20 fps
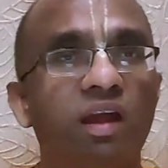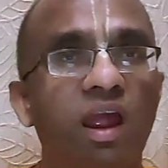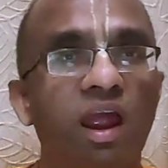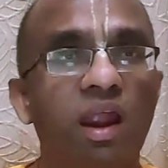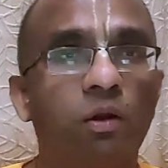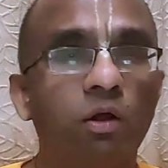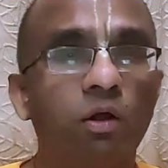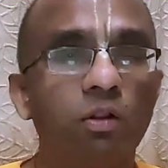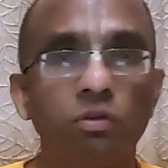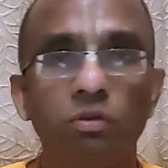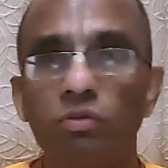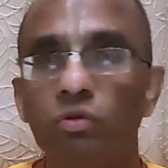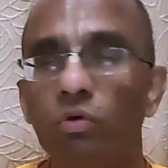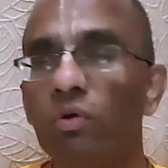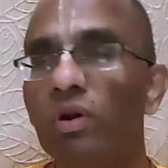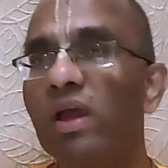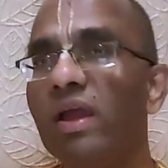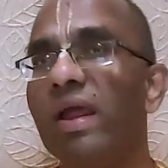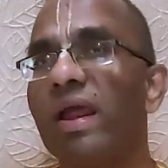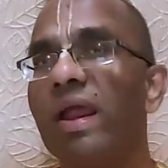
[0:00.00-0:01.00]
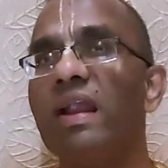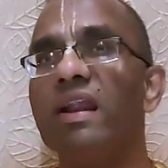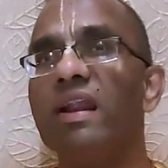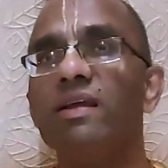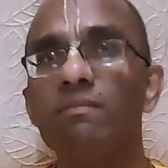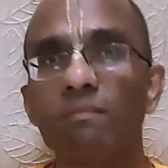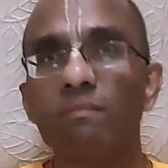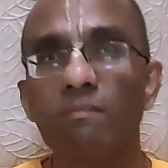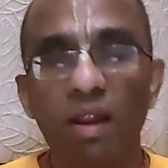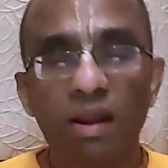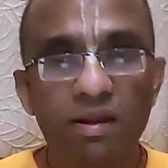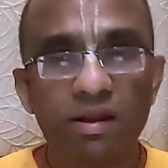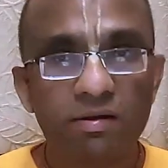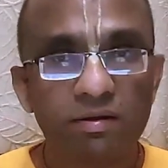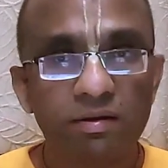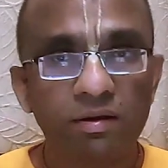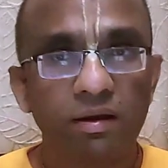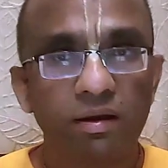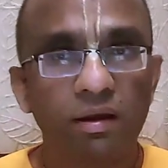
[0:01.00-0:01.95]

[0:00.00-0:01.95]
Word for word: And although Drona held him, held,